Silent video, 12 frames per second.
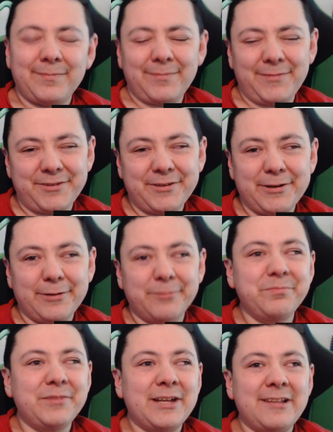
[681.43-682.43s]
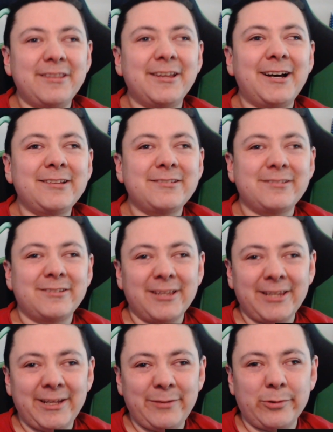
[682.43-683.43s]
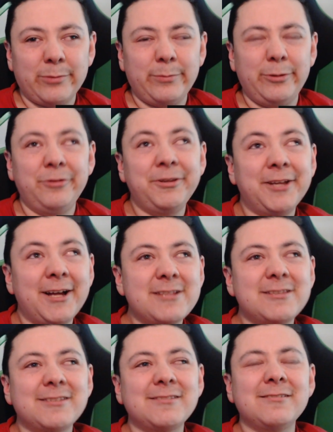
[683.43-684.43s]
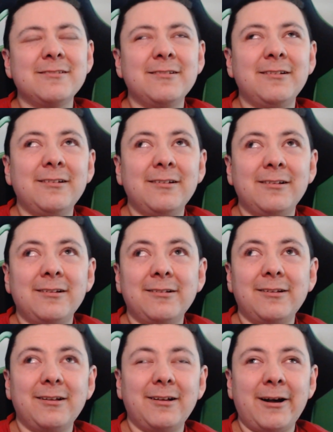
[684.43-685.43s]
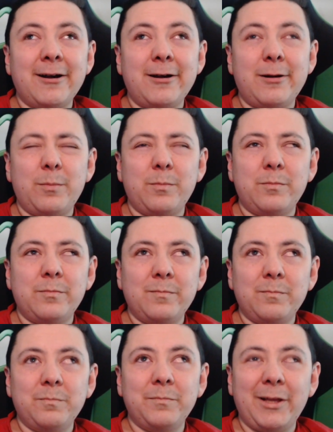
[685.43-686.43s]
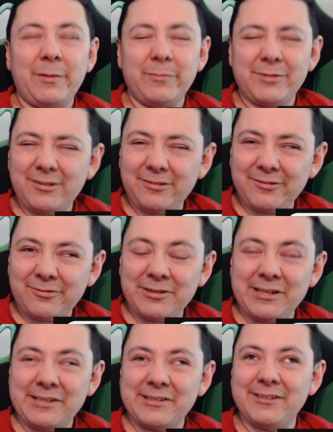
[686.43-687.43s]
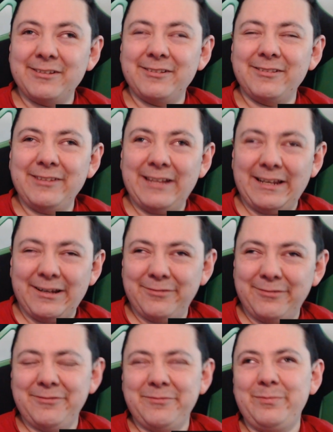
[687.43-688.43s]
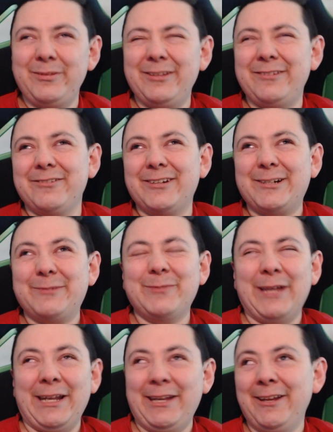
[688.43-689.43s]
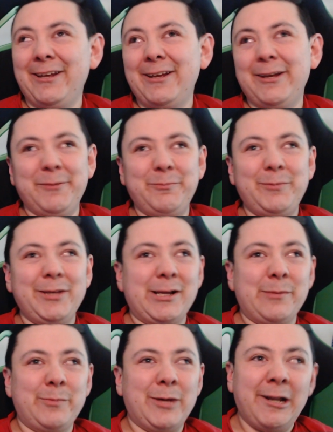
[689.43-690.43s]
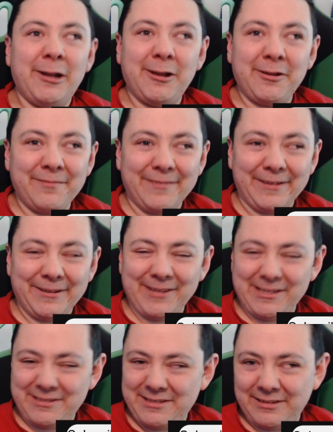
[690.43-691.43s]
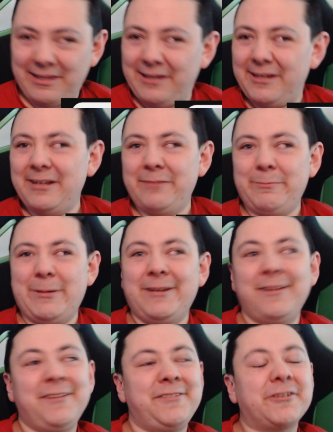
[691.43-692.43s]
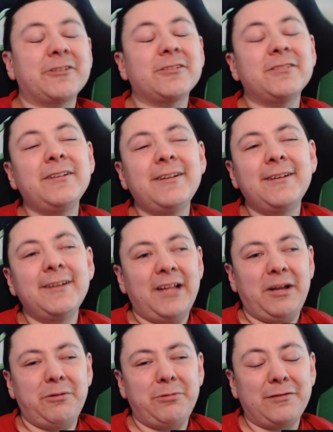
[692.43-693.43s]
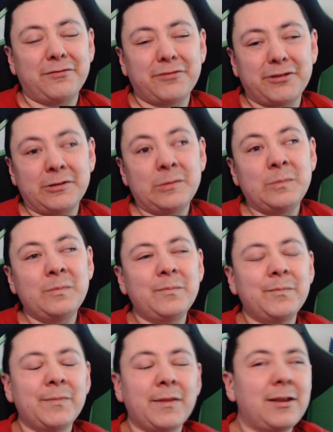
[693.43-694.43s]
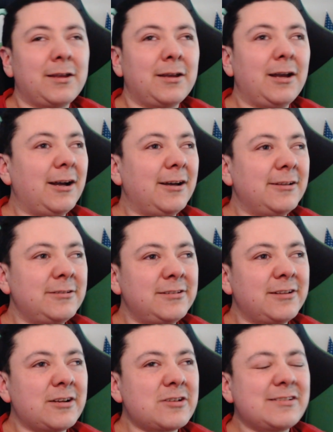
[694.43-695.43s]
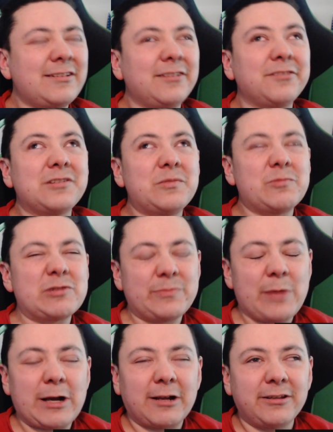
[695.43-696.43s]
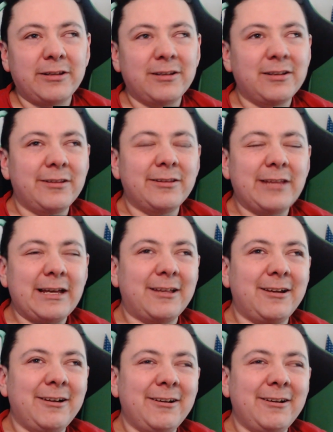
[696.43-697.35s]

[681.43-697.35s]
So that's the Libra moon. That's I'm still going to, you know, beat you up and be competitive, and this is like in my nature. However, there's still some respect. Like,